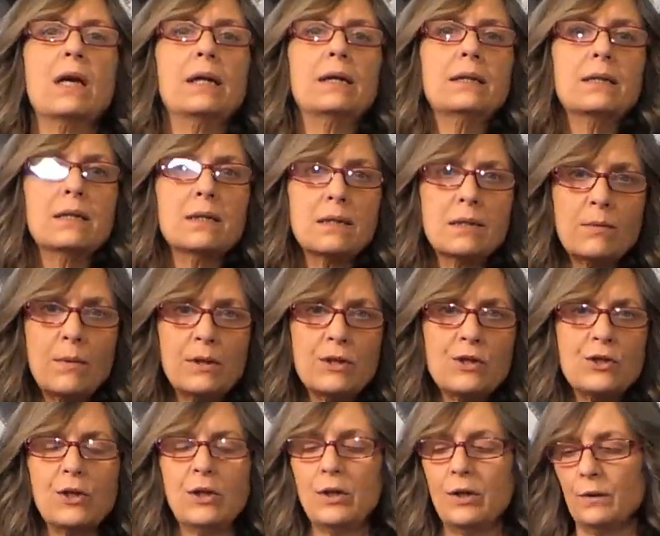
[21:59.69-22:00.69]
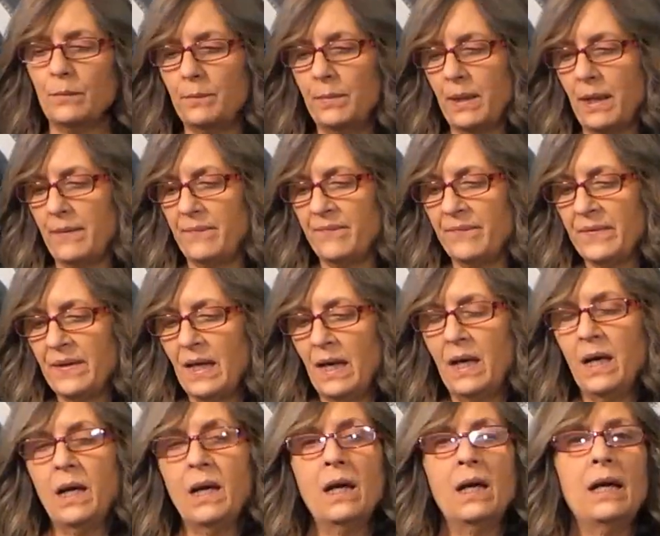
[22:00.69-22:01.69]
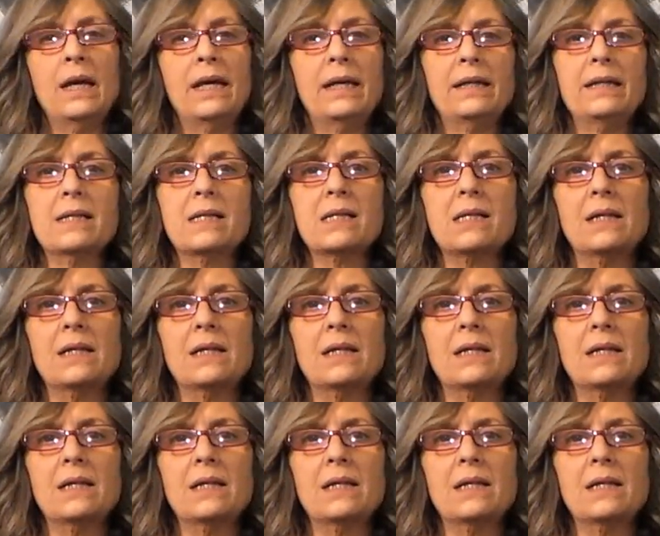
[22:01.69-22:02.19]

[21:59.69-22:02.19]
and a sweatshirt, but it is